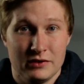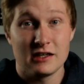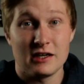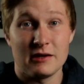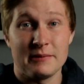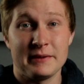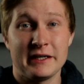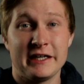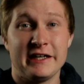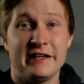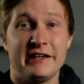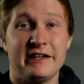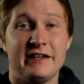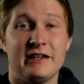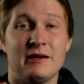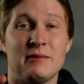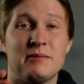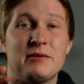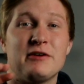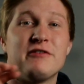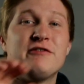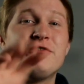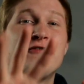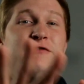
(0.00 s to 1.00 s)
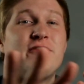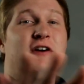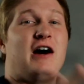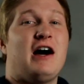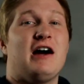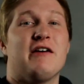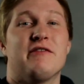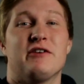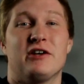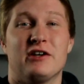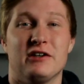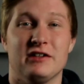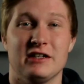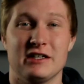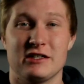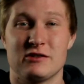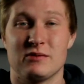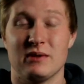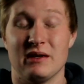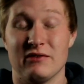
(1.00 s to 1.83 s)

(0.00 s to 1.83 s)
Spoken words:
Coming in at number 5 on our list,